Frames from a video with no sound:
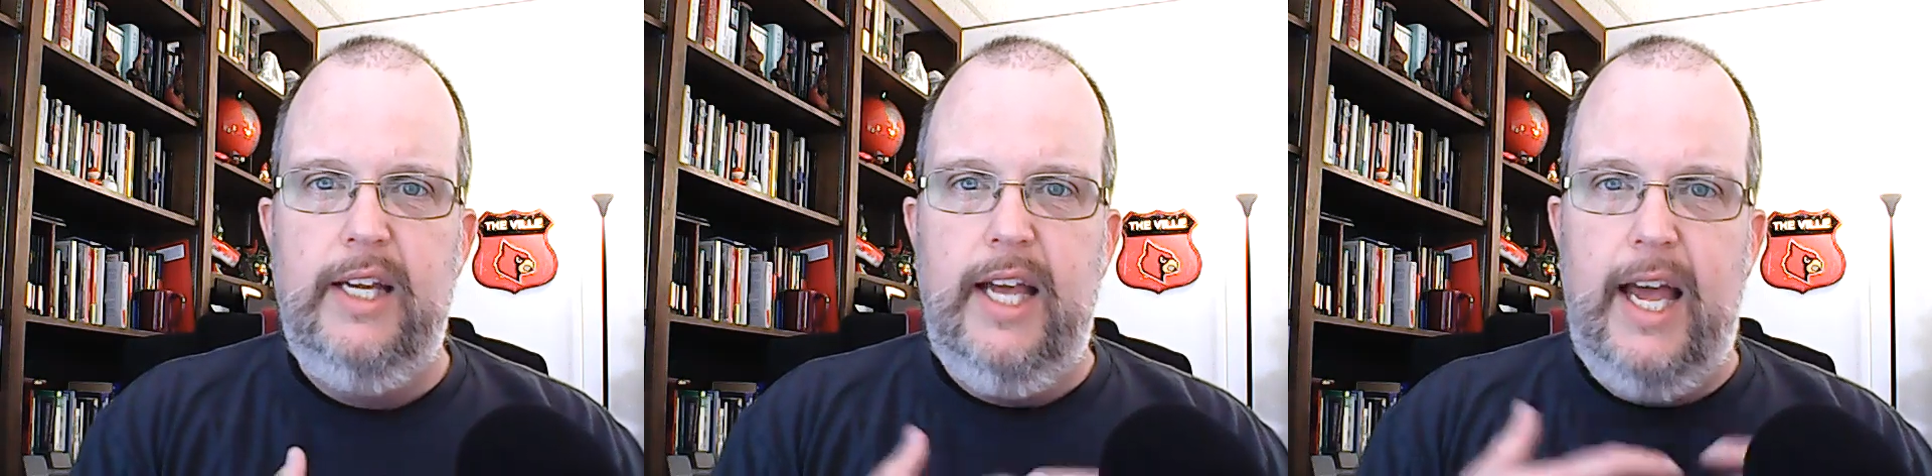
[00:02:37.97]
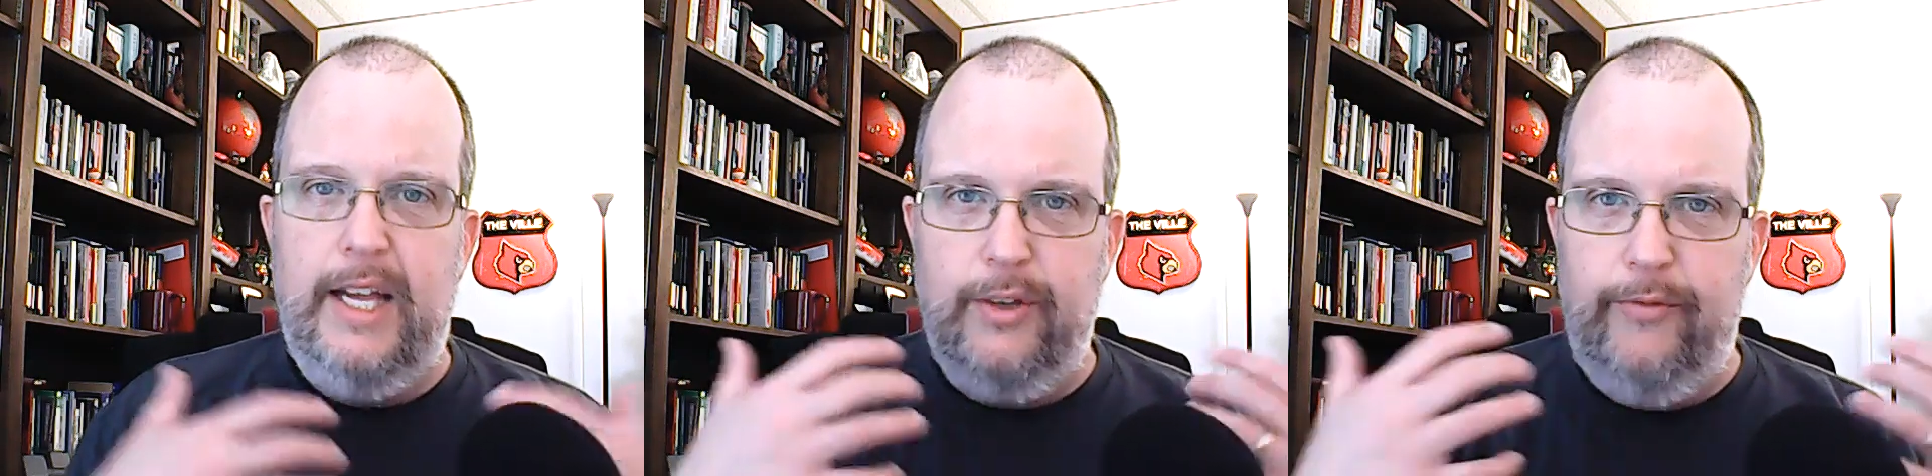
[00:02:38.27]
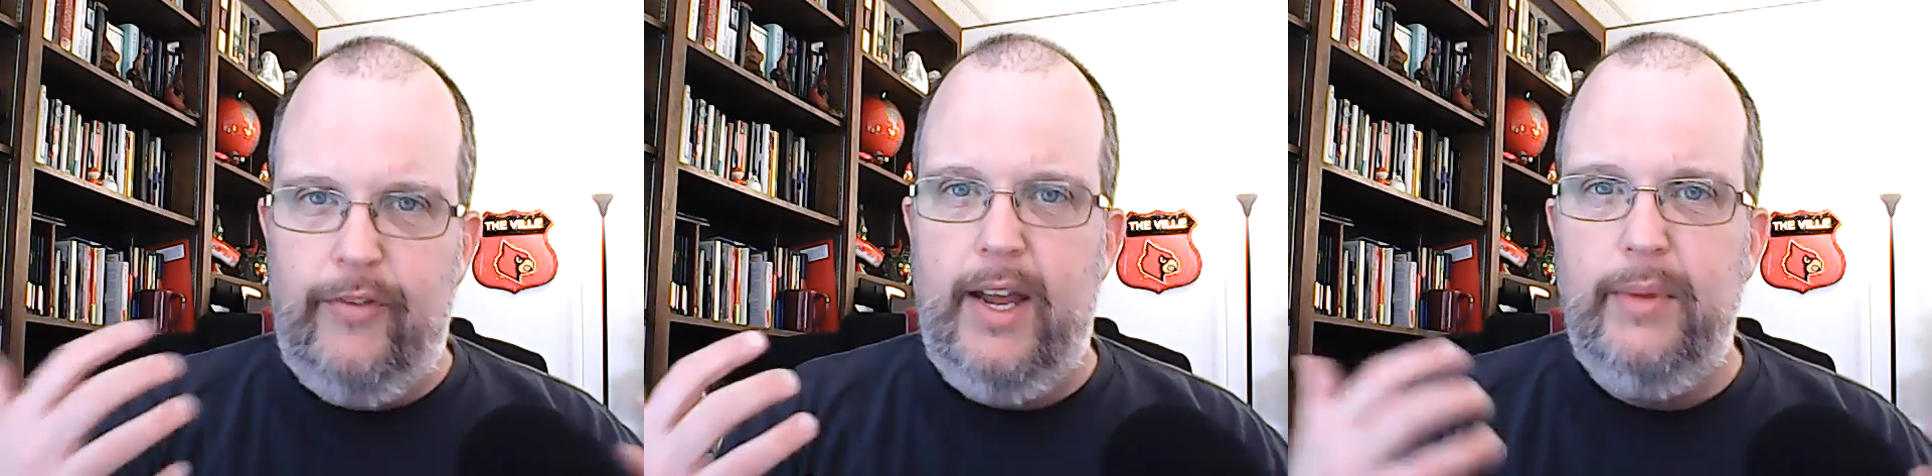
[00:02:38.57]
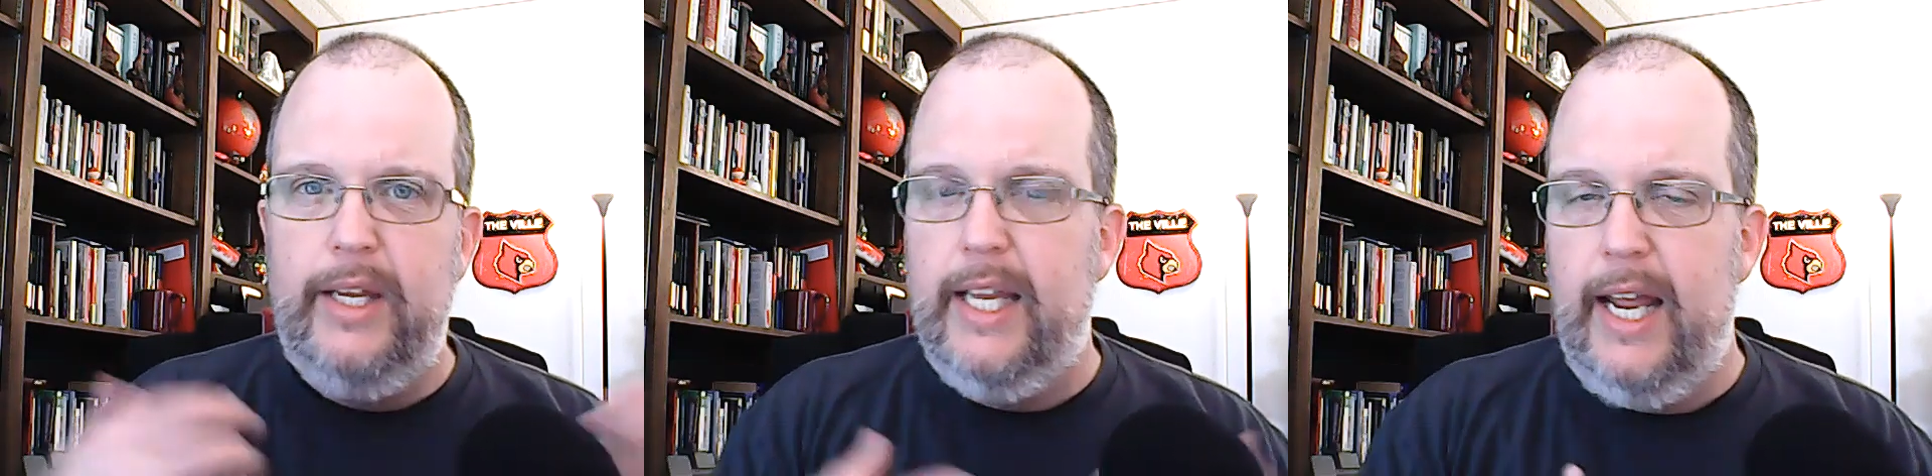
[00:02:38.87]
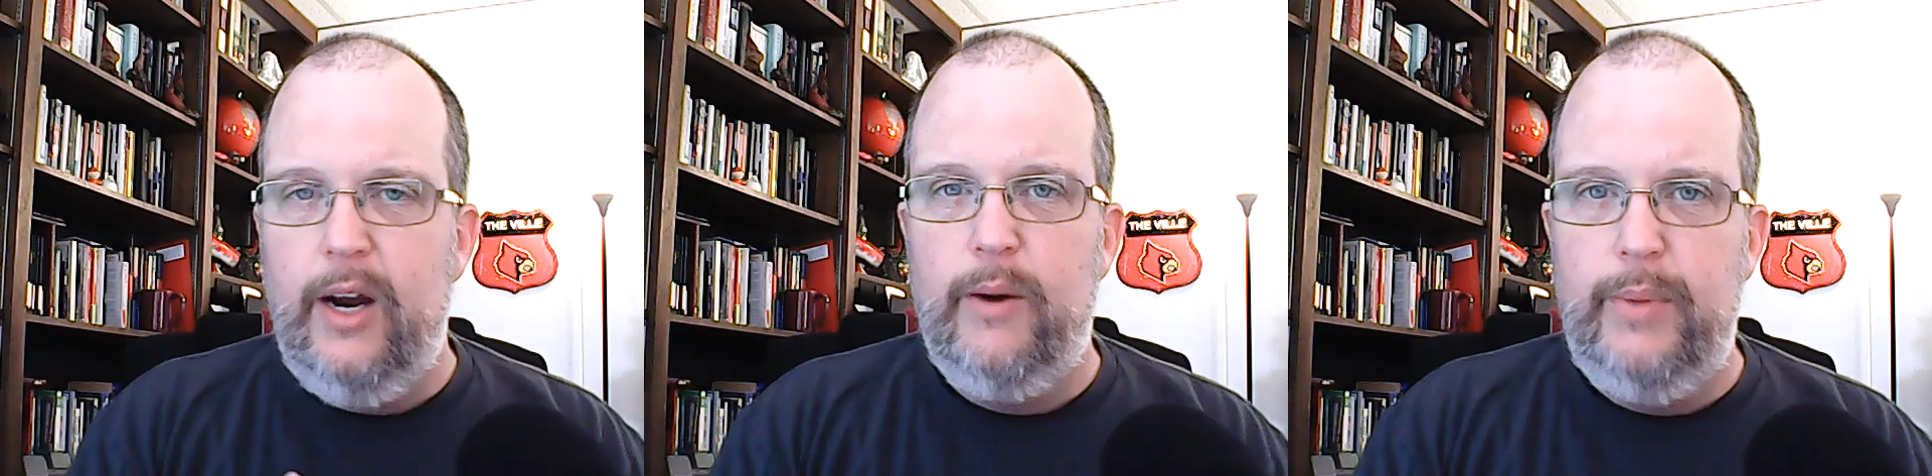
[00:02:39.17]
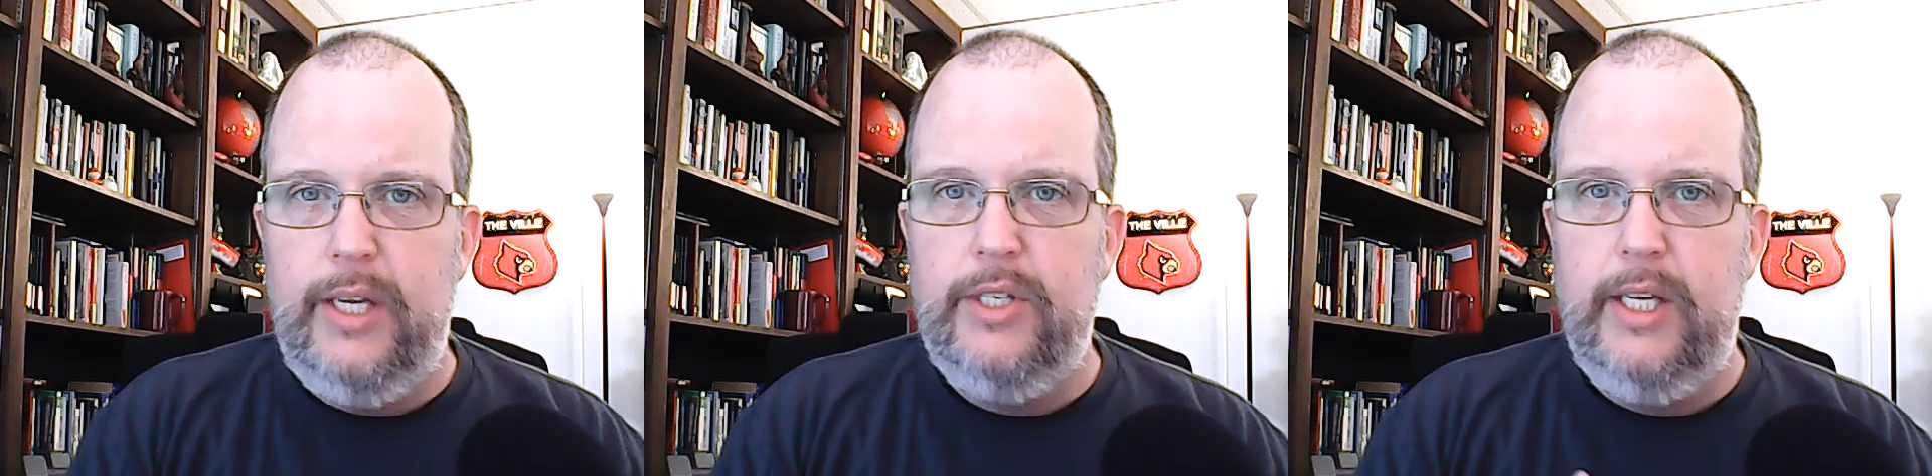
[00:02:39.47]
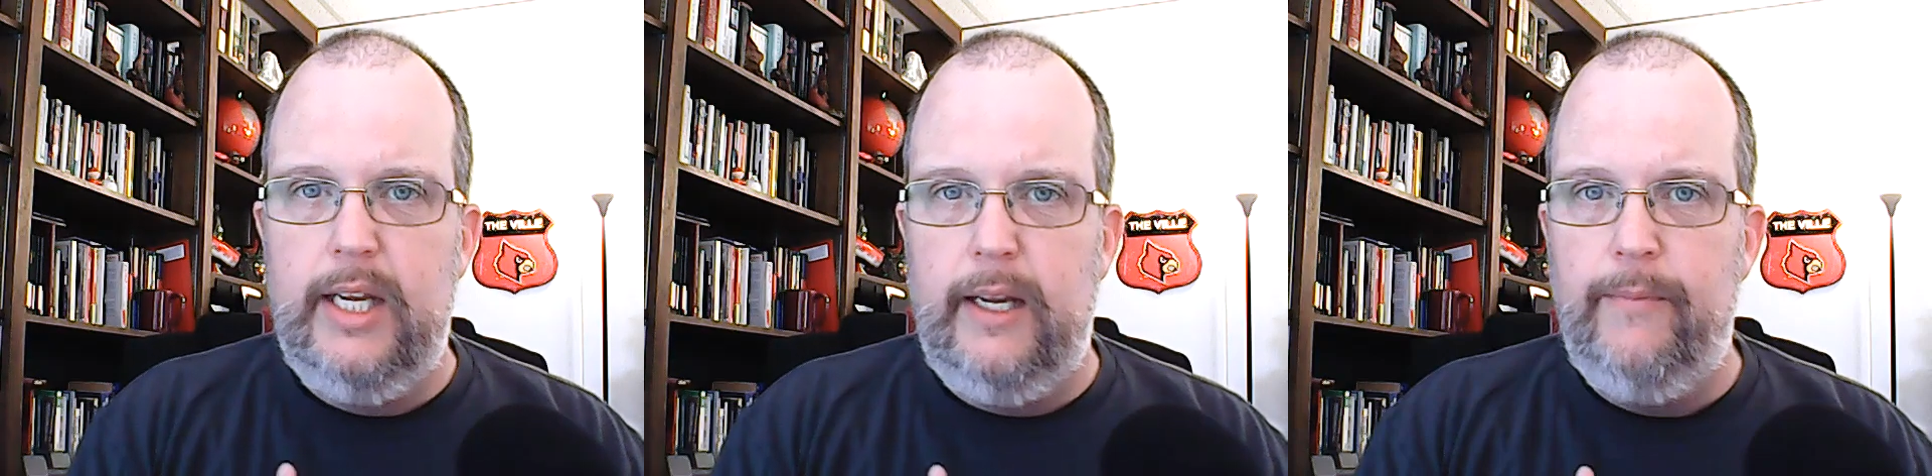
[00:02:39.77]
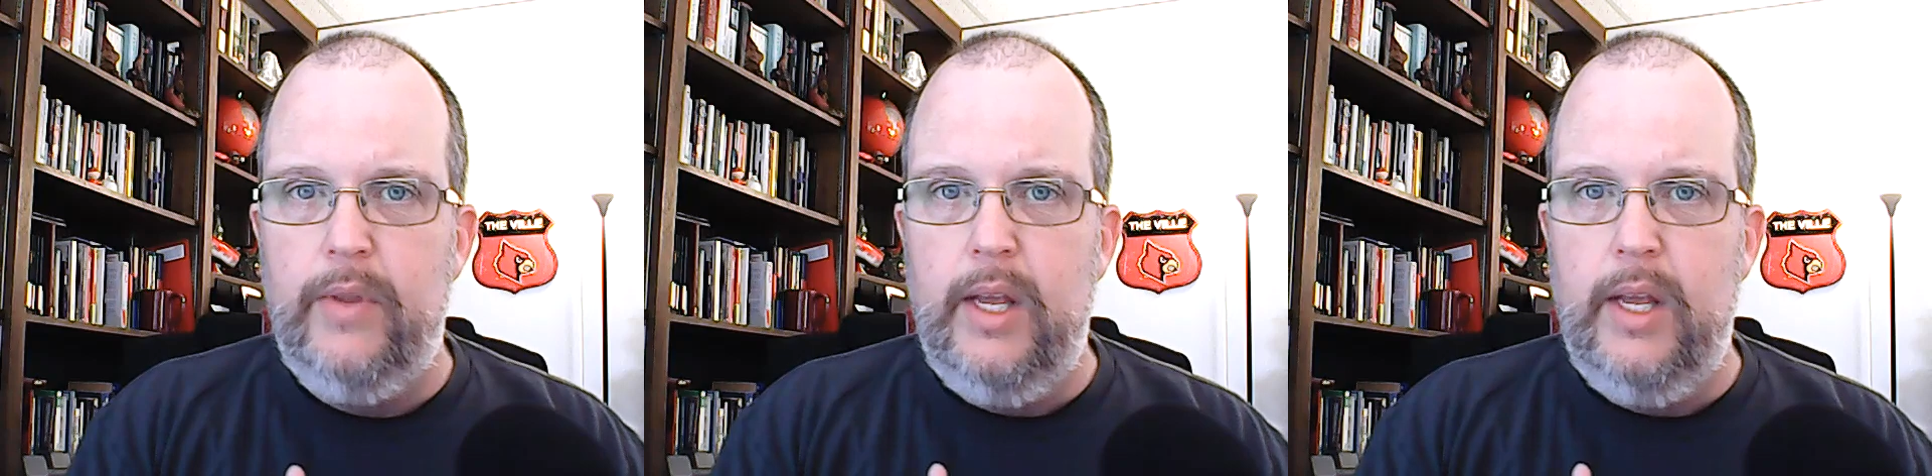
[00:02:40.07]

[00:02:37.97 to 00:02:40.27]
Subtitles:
as a family at ARBC